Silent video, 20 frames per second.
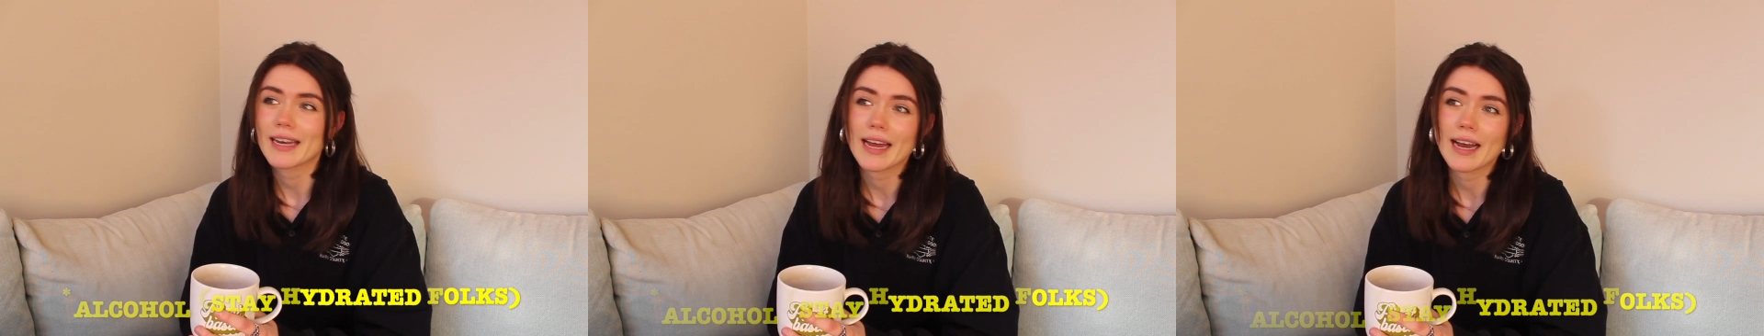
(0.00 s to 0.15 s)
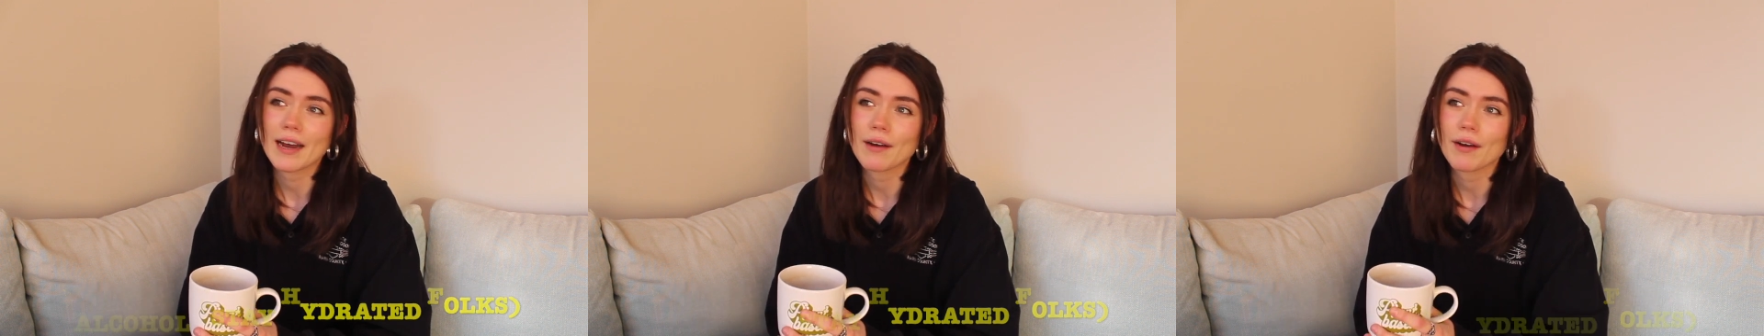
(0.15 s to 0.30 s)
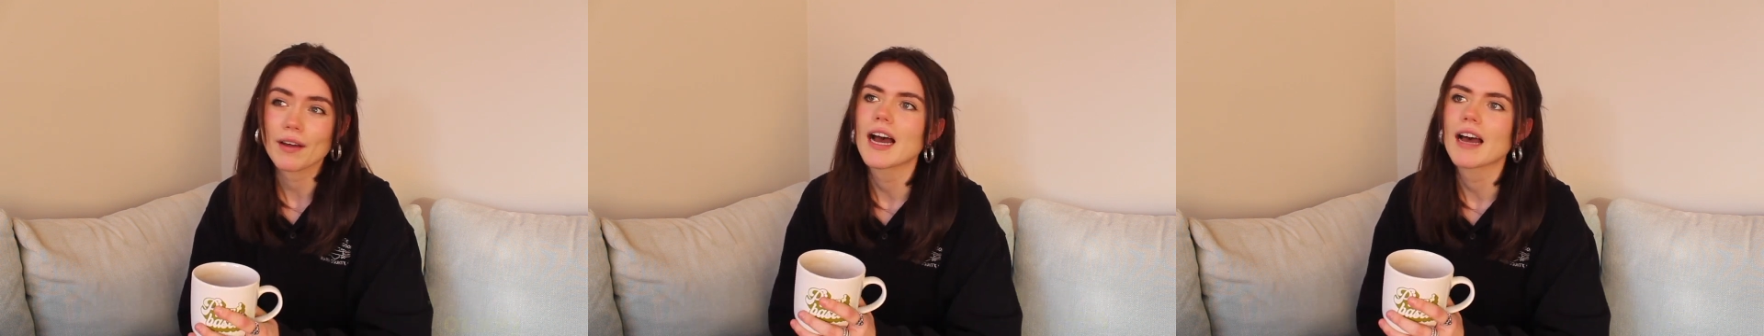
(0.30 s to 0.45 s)

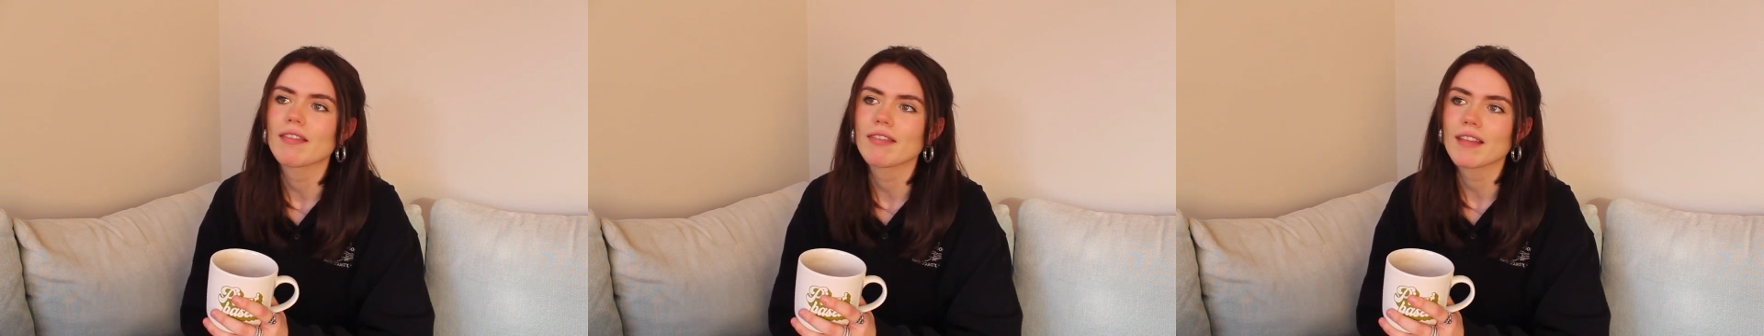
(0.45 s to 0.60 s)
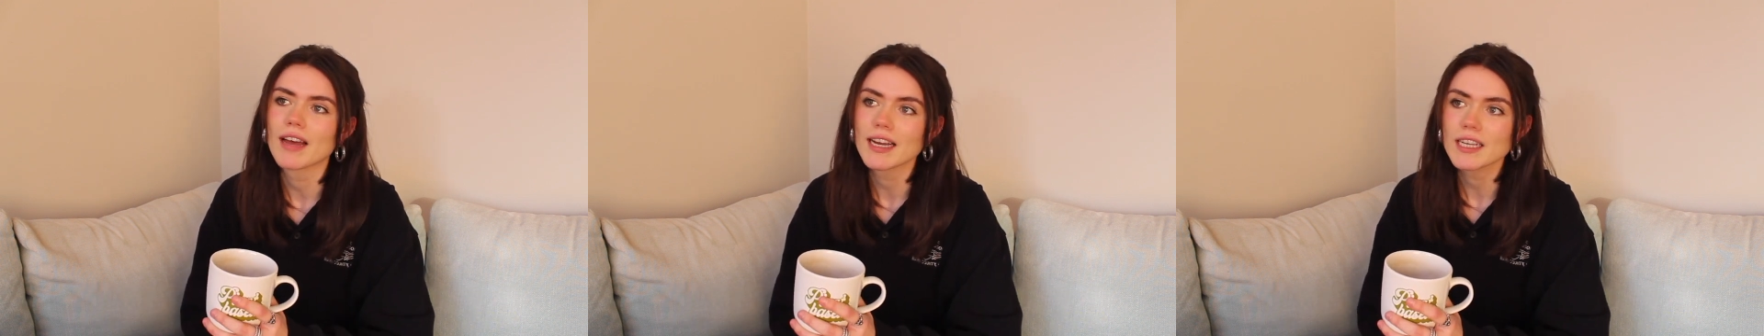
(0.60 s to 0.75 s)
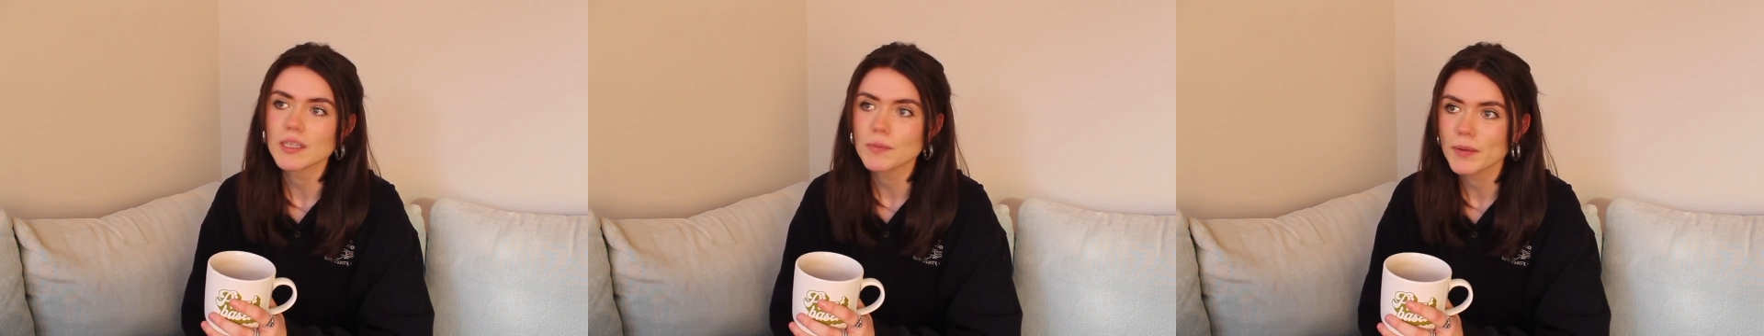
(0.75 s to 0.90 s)
now, and
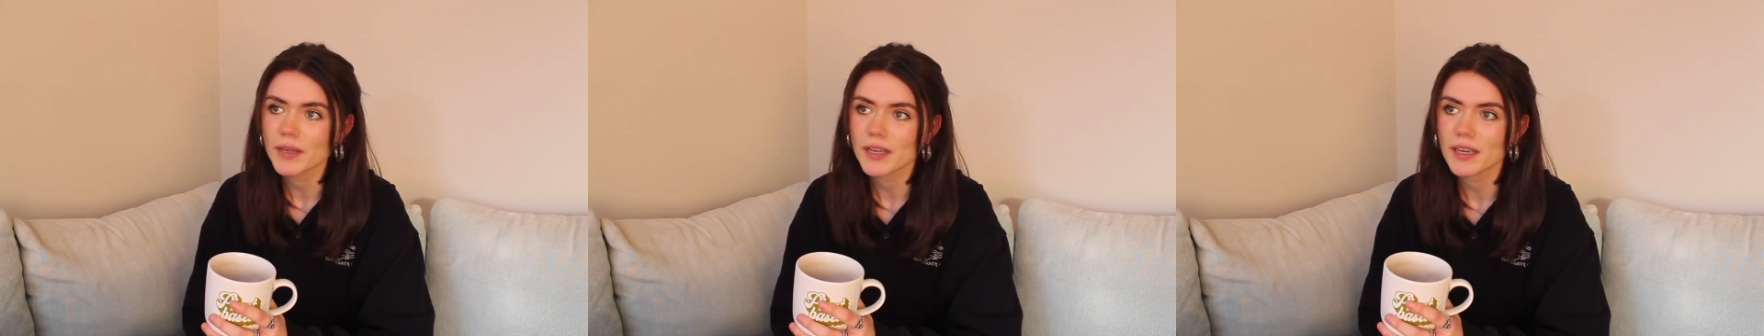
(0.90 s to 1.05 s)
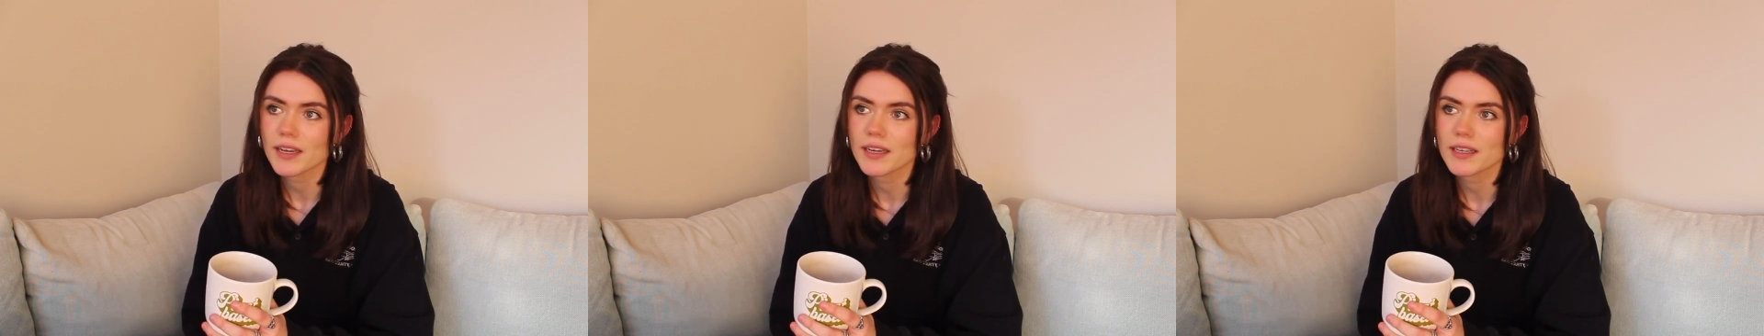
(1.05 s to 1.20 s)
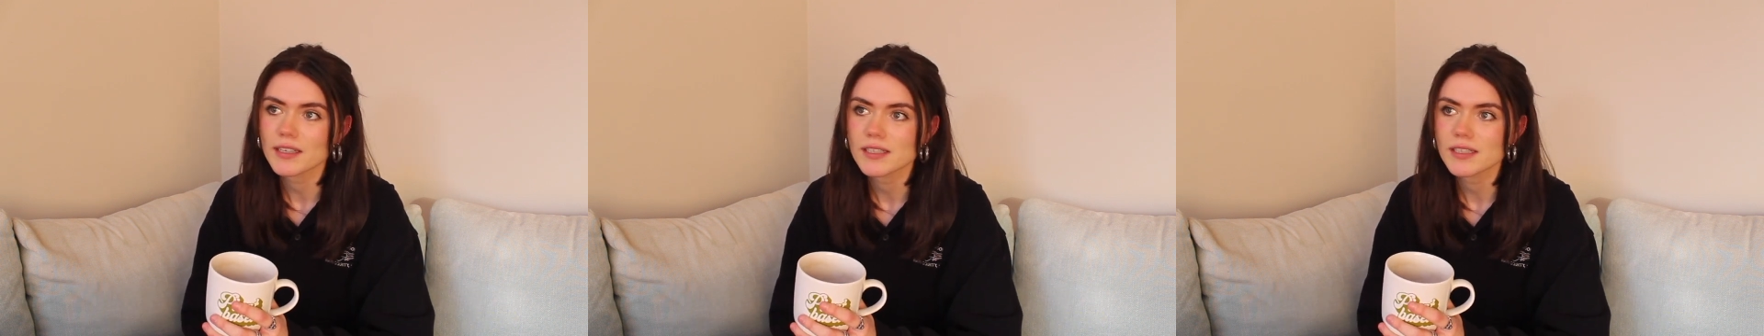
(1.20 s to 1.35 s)
that is
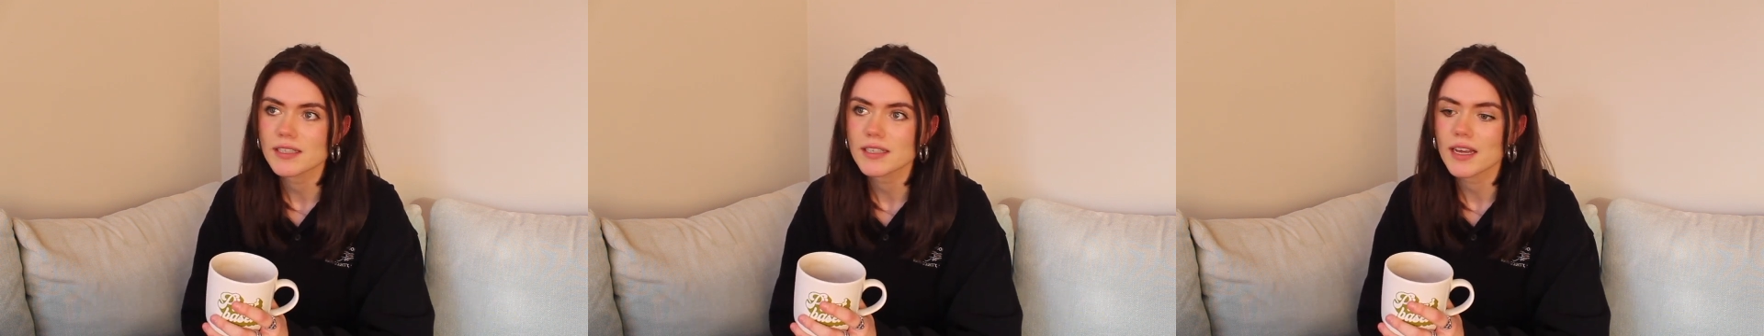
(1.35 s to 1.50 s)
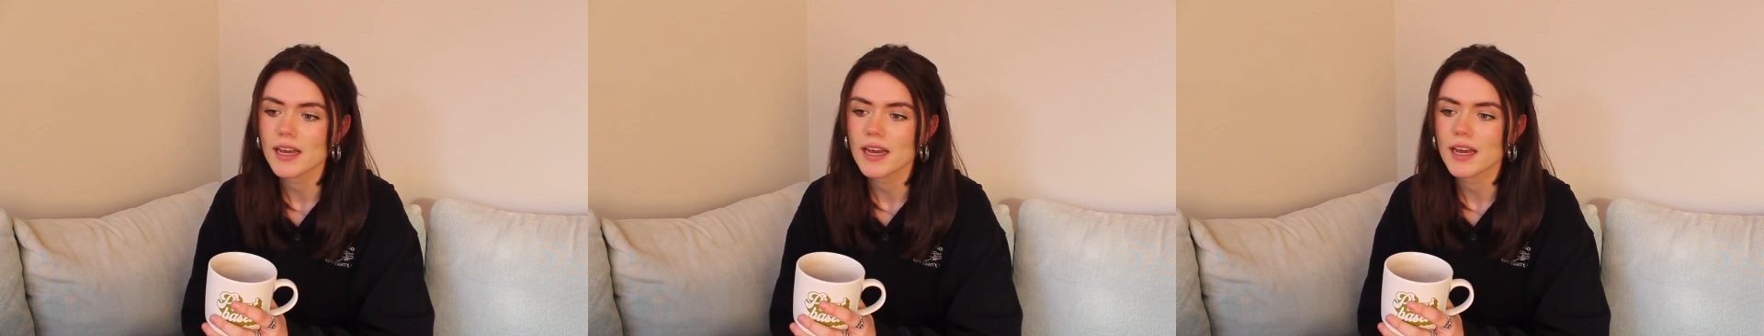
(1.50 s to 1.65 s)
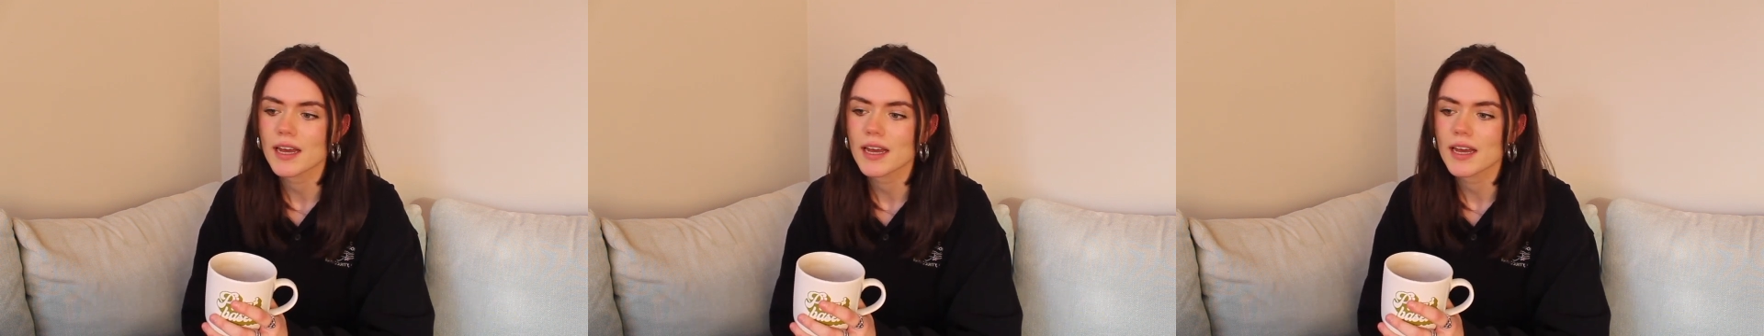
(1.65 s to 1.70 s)
because